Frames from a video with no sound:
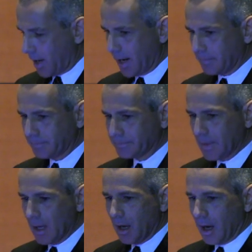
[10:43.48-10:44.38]
of that.
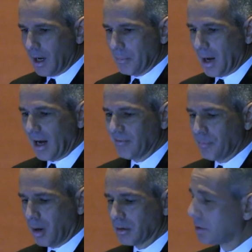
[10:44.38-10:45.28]
Um,
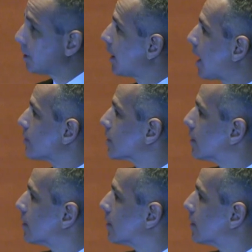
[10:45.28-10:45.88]
I've bungled a lot of